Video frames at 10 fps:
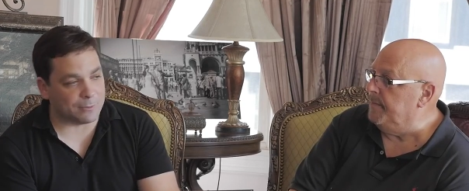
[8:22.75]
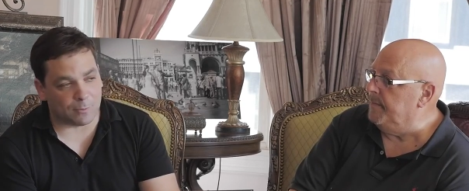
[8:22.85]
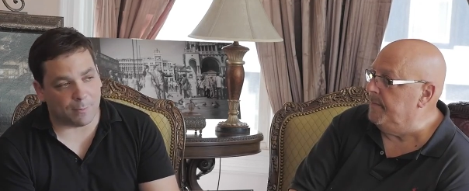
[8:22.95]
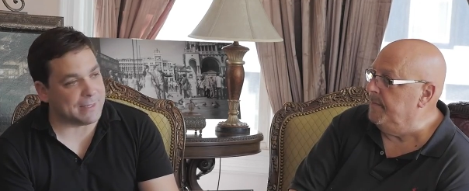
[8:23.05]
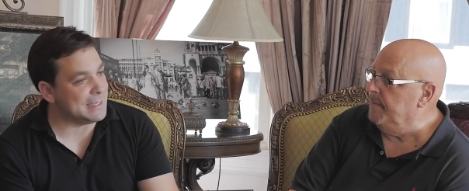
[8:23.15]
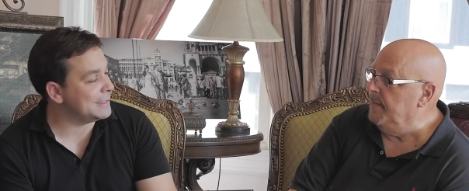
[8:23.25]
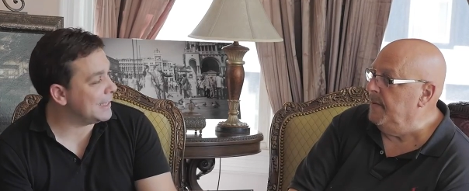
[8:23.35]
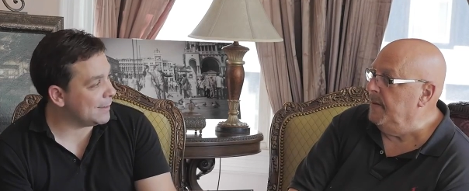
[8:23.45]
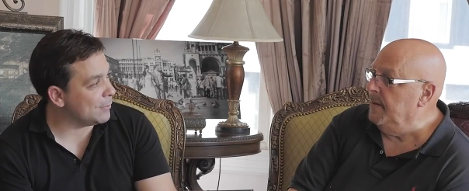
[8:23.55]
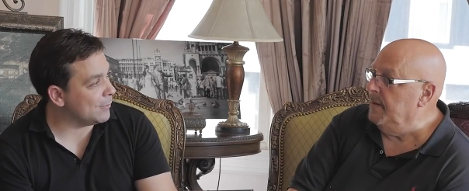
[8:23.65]
Speaker 1: well being
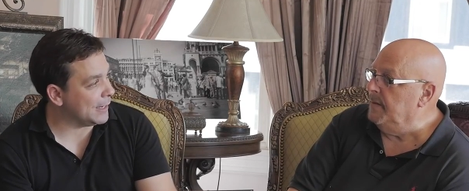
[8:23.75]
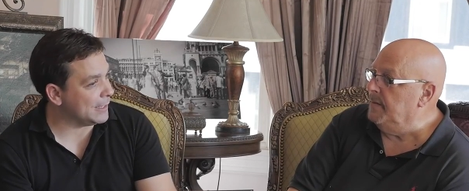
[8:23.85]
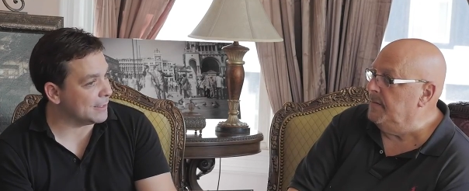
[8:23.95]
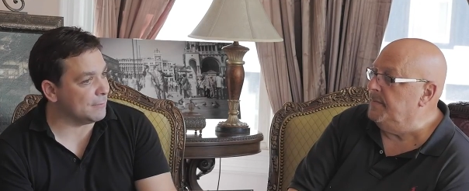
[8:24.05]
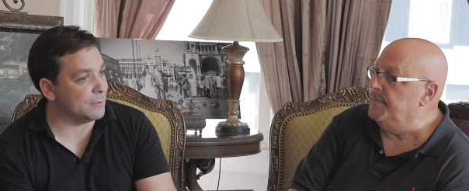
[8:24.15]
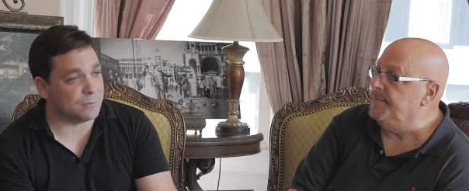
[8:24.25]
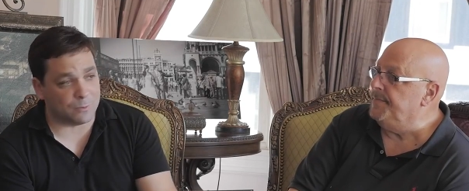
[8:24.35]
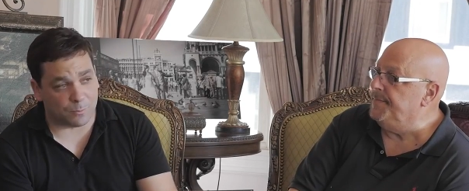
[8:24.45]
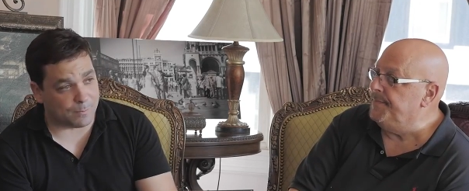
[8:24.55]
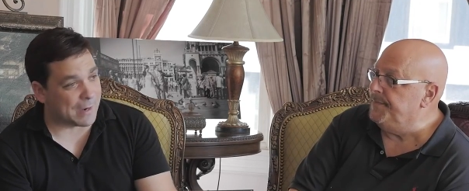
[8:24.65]
standpoint of you're you're
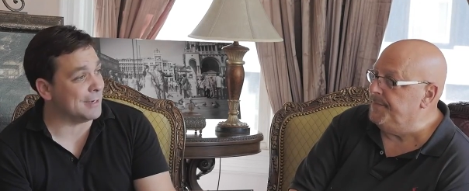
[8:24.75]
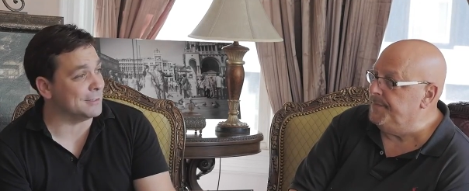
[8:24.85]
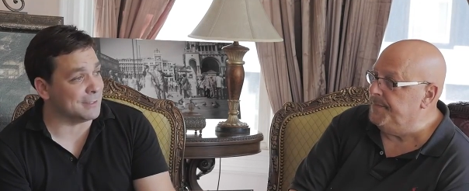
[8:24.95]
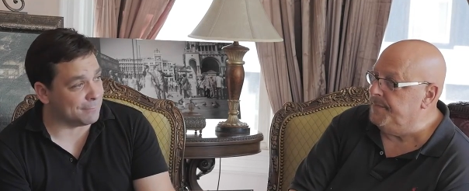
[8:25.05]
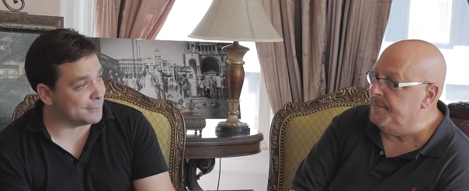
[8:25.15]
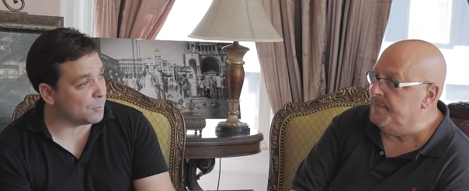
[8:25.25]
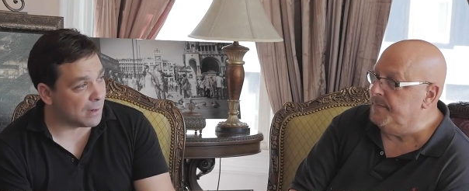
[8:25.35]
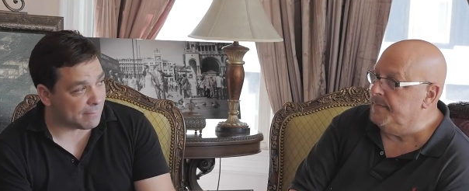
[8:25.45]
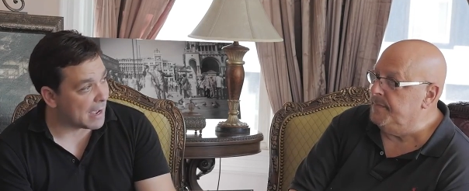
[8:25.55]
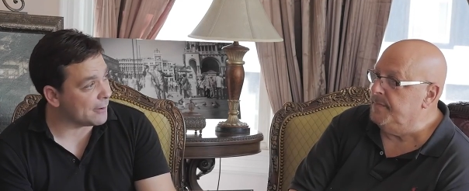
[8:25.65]
by yourself for twelve
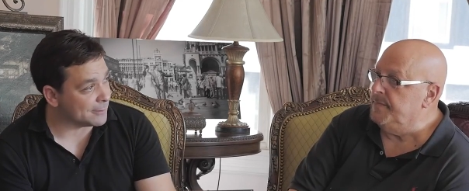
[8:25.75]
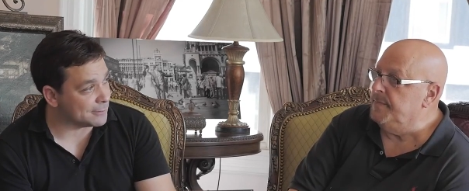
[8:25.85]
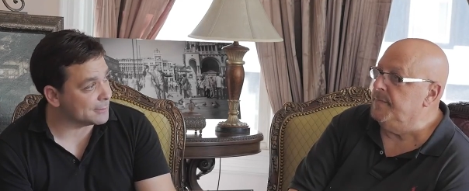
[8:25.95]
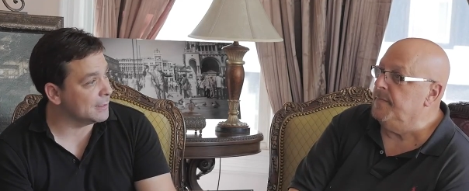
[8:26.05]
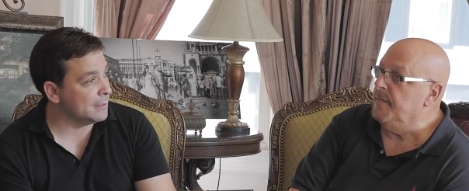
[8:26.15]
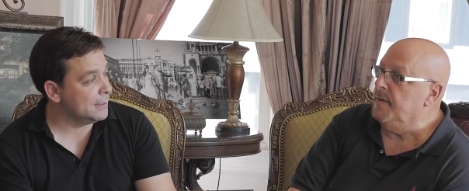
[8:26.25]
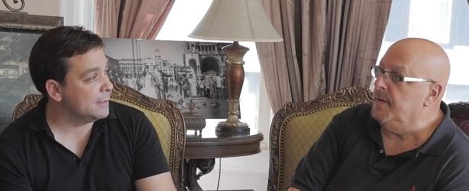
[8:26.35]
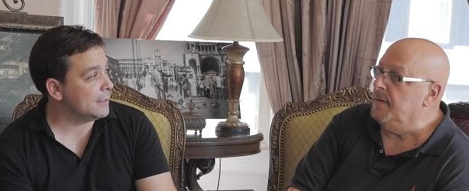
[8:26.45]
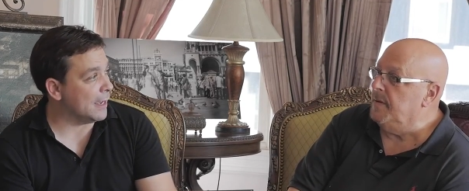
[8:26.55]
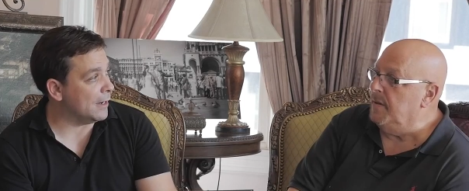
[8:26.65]
hours,
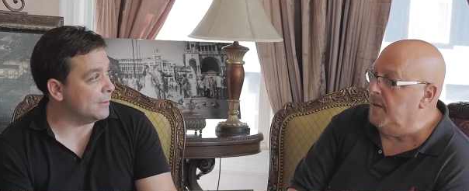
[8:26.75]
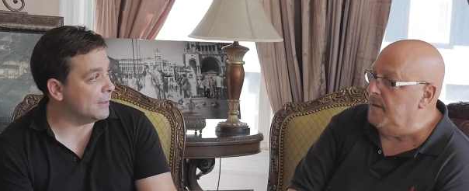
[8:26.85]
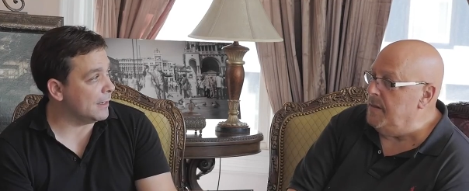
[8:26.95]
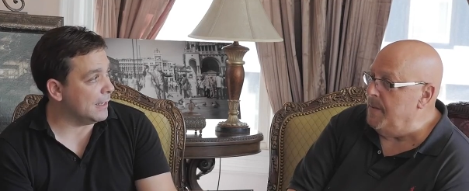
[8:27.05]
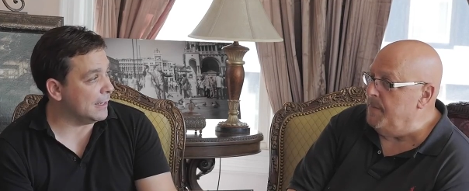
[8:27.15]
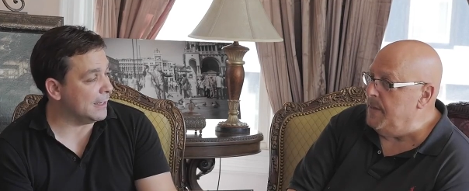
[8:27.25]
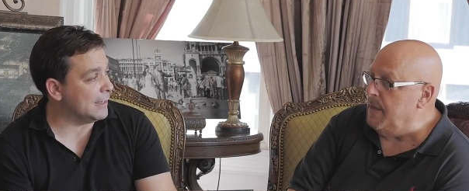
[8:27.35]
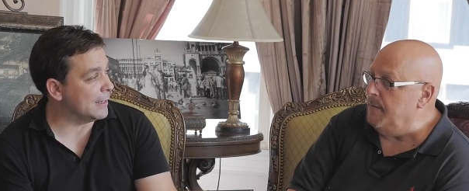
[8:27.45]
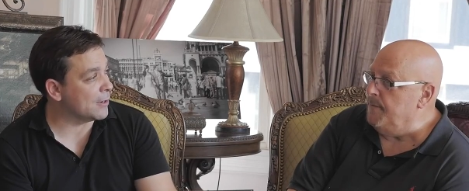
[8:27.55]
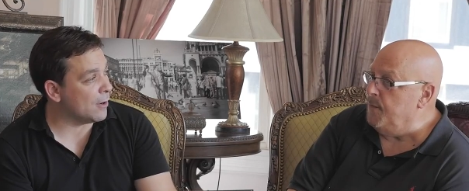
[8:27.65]
you know, yeah, and, and
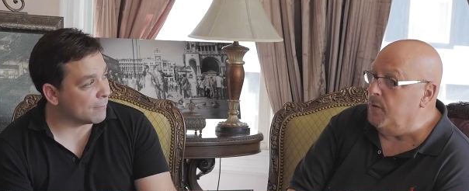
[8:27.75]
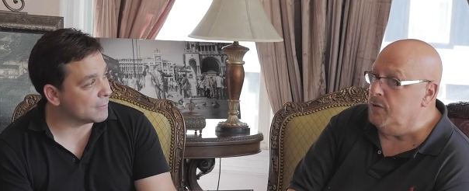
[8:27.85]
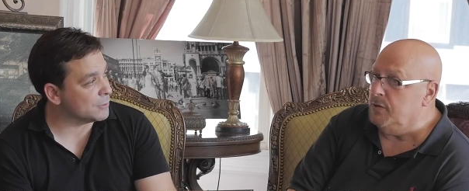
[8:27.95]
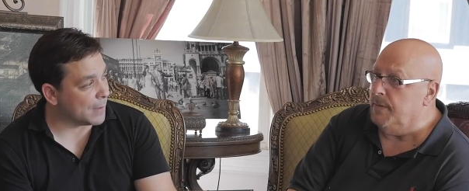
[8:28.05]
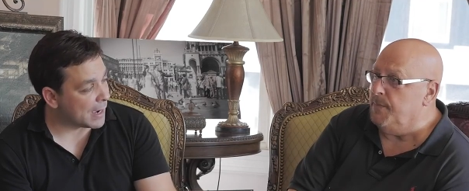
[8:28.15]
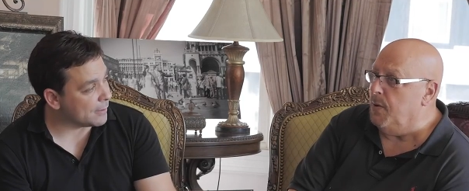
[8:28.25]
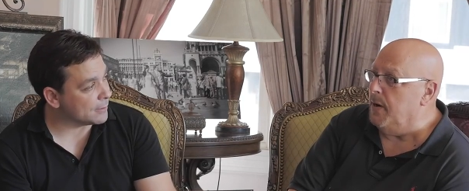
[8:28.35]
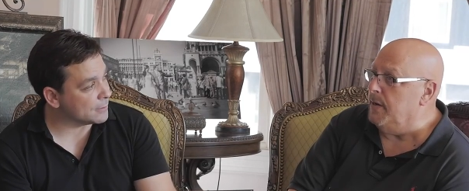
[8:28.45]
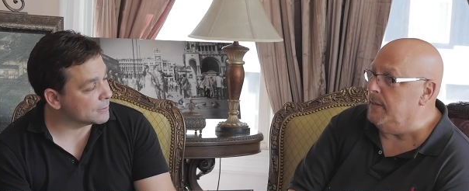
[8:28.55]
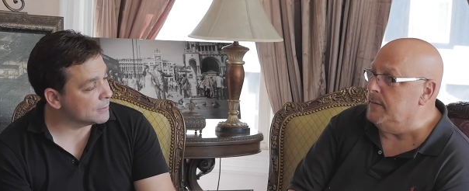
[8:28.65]
a car for two hours. part
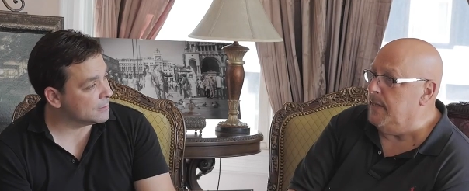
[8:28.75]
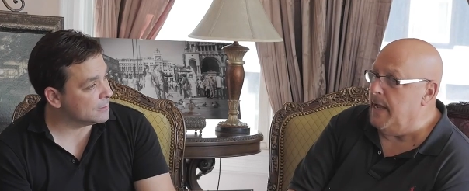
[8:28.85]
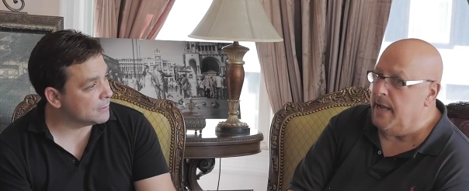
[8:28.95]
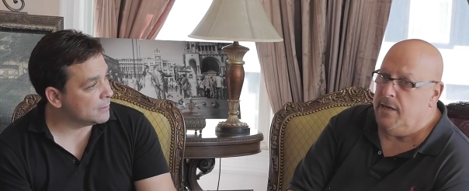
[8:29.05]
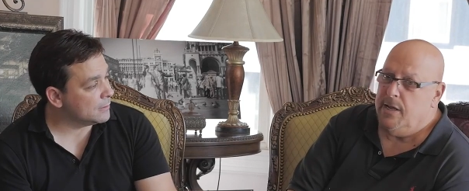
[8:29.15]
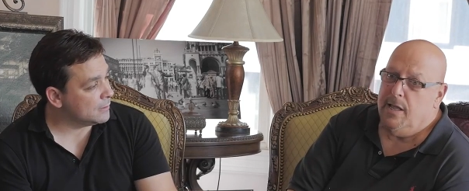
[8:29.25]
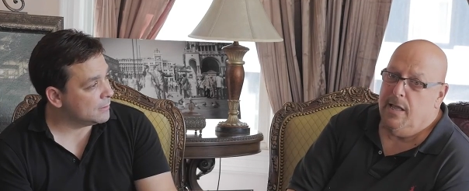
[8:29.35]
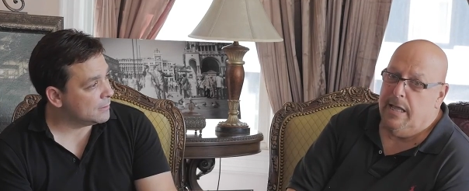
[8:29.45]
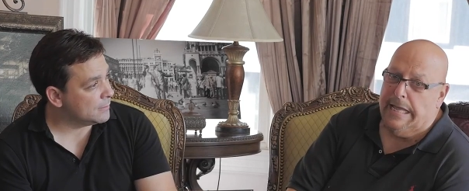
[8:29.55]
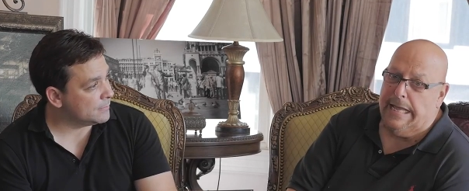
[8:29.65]
is
Speaker 2: that
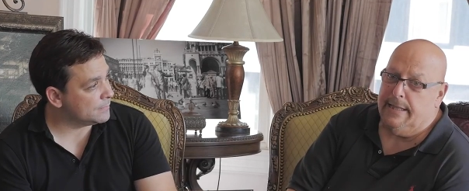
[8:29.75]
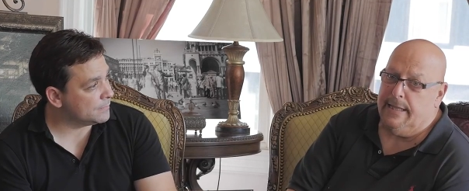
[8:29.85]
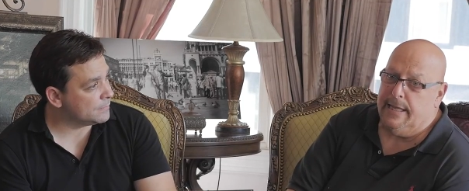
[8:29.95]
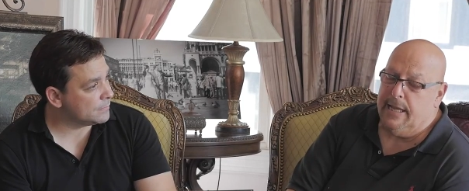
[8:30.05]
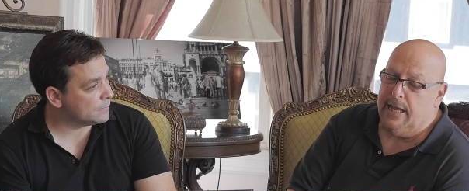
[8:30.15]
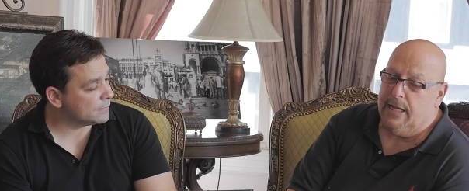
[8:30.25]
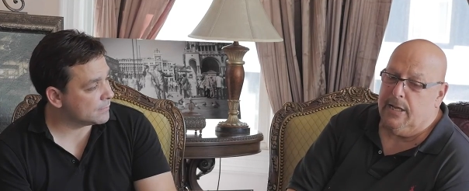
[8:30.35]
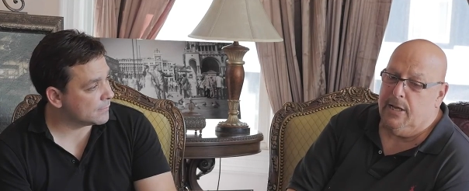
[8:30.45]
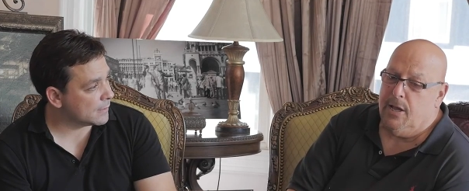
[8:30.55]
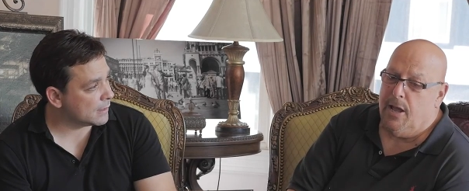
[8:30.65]
in the
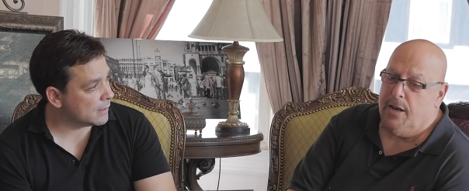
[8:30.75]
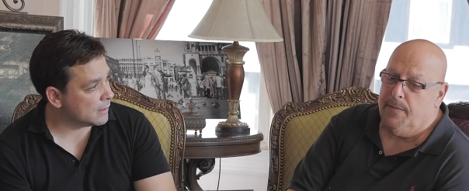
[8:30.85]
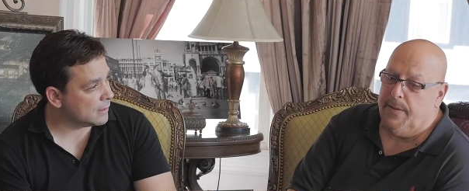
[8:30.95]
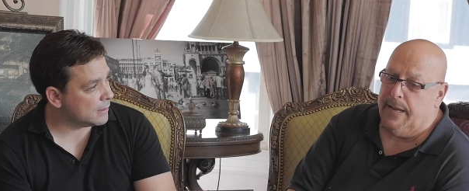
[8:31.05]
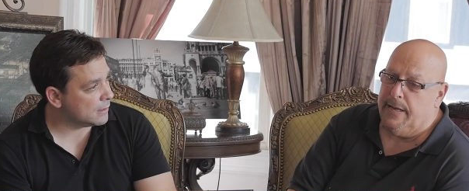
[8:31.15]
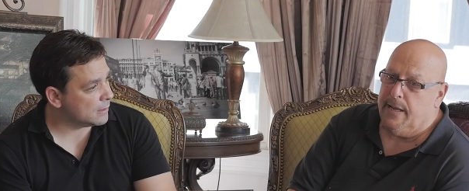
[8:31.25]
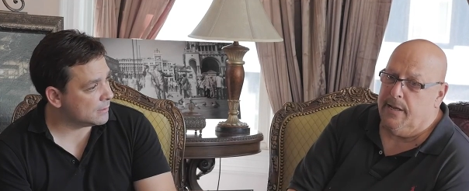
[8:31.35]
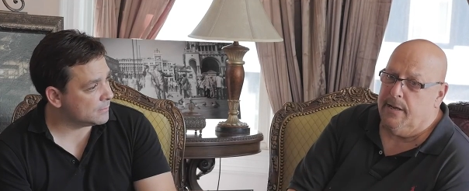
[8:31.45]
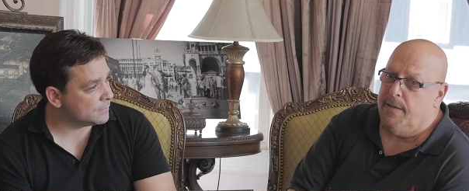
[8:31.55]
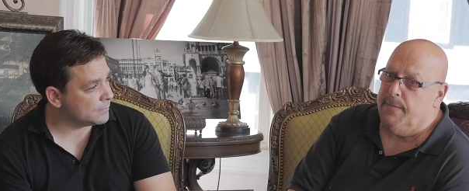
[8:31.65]
economy and
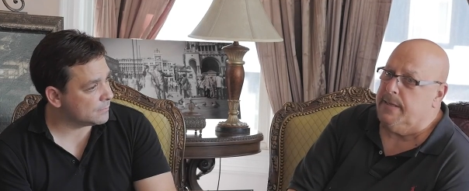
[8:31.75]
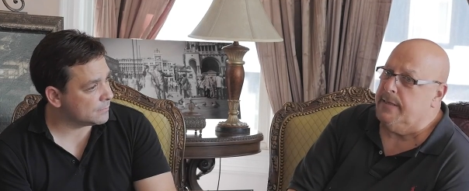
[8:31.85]
economic